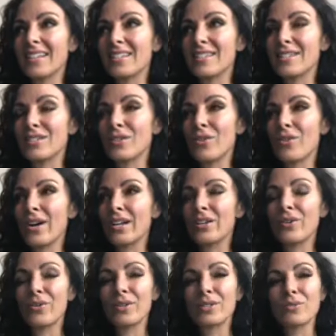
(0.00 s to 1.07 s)
so I
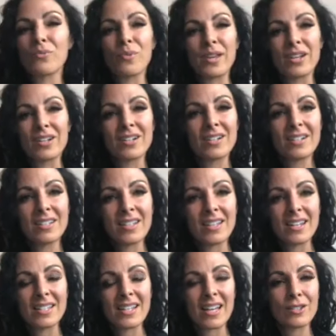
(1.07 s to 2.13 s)
know it's weird that
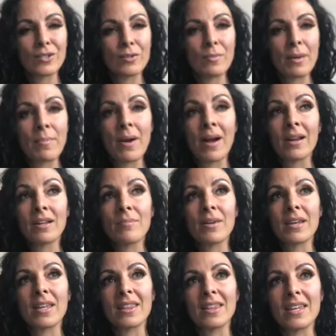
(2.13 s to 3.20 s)
I tattooed my body, but
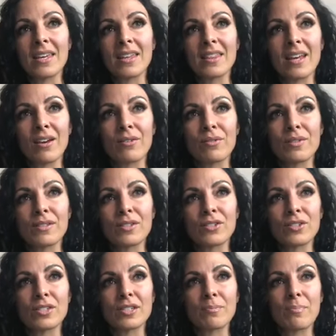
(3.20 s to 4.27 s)
I think that has
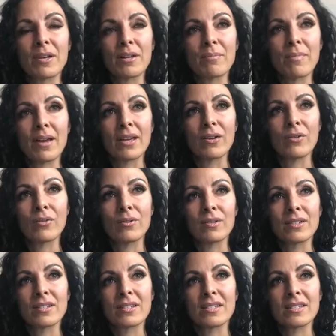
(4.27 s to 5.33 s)
just been my
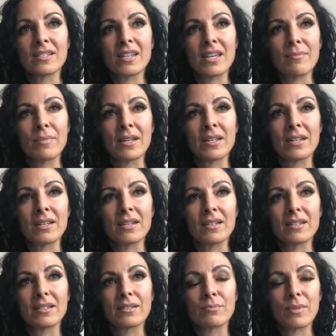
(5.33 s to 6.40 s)
own statement
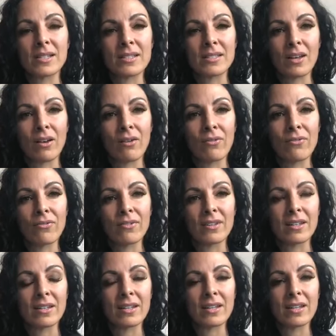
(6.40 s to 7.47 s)
to myself.
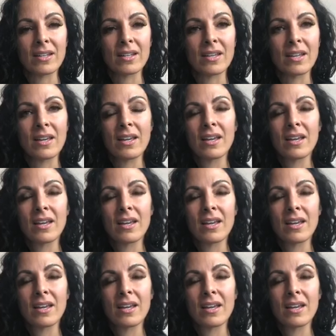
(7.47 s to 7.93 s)
And it